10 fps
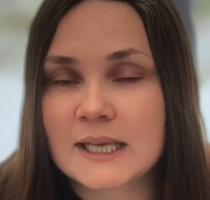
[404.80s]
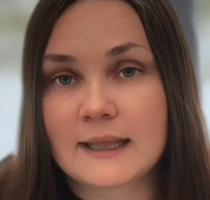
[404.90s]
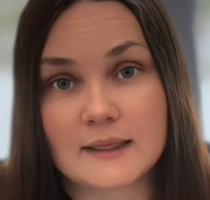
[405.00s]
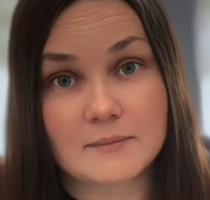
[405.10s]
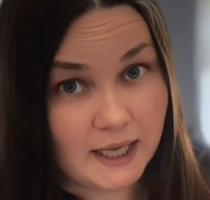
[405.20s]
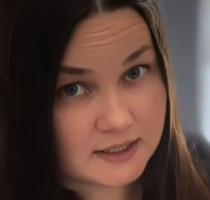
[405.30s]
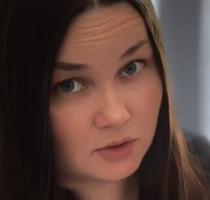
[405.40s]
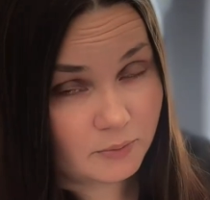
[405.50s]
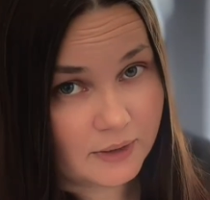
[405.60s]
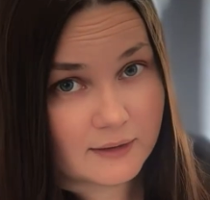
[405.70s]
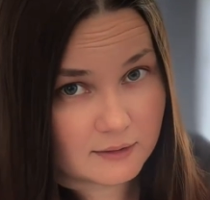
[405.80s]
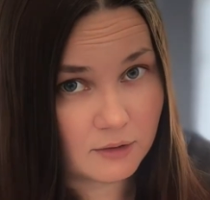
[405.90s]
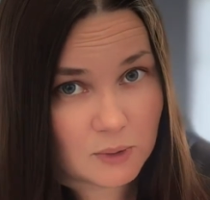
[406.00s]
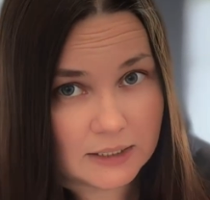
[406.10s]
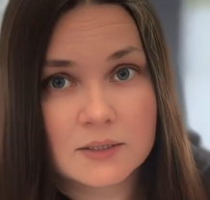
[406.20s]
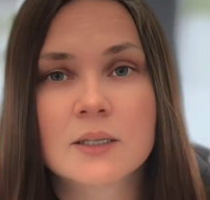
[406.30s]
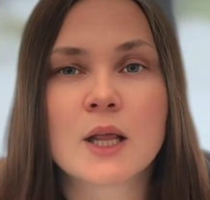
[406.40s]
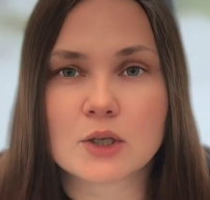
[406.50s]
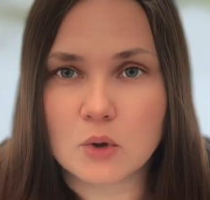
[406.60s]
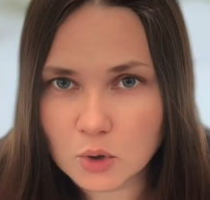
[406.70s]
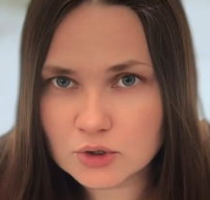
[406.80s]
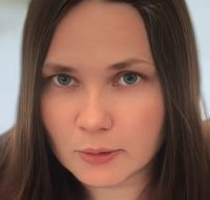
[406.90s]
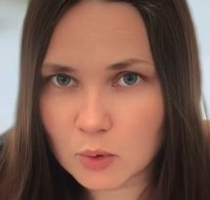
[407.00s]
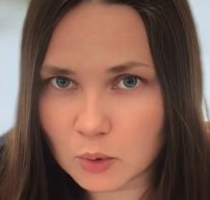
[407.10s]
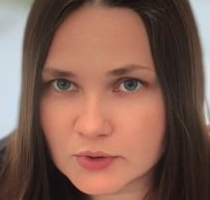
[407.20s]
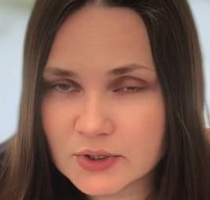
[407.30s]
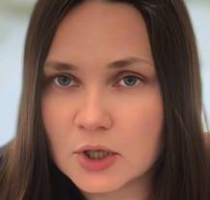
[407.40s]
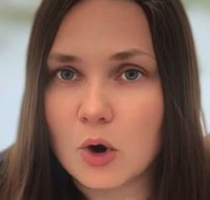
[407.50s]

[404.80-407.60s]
The meta loop, the third one, long-term goals,